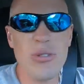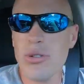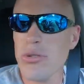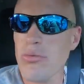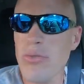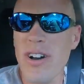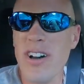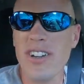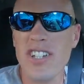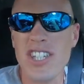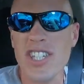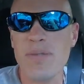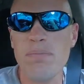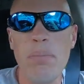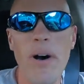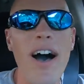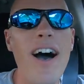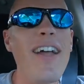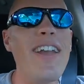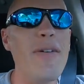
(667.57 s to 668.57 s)
to a
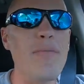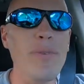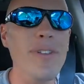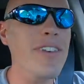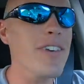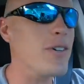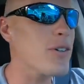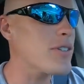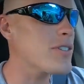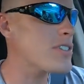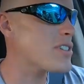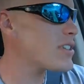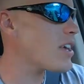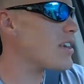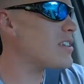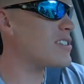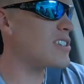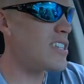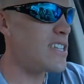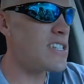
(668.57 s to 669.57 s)
spot. I'm really
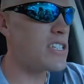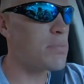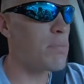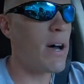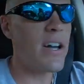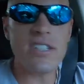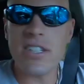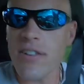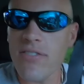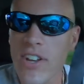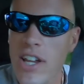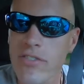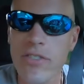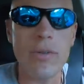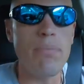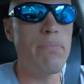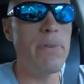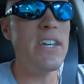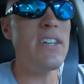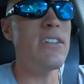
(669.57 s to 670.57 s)
excited to see this spot because I've never
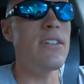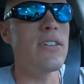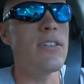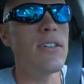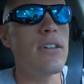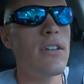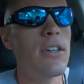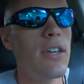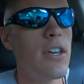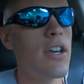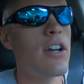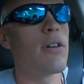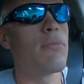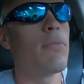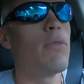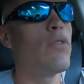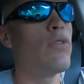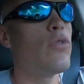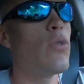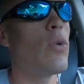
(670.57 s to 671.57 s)
been here
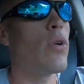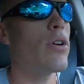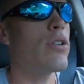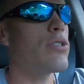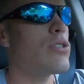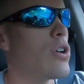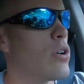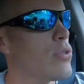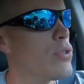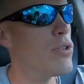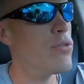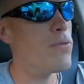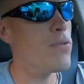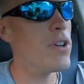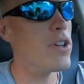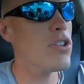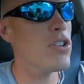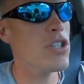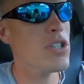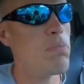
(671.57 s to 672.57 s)
before. So, new
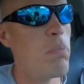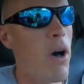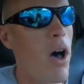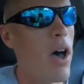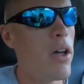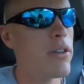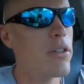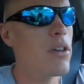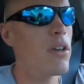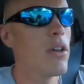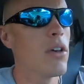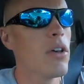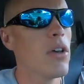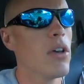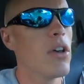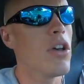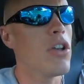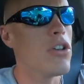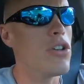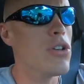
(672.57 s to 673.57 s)
fishing spot,
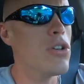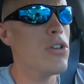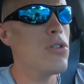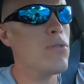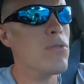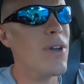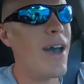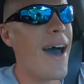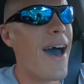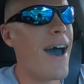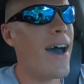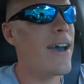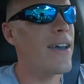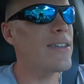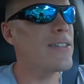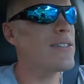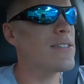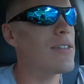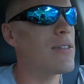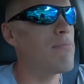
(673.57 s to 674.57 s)
new
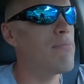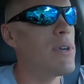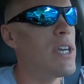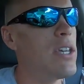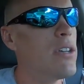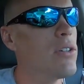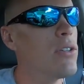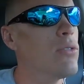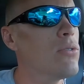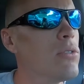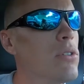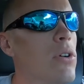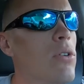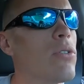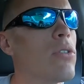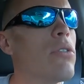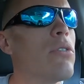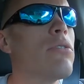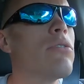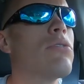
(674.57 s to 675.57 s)
guys to meet, new
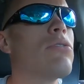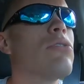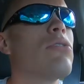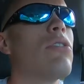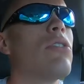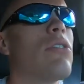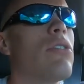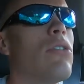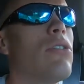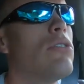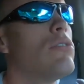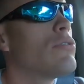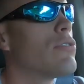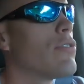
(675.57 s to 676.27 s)
locals, new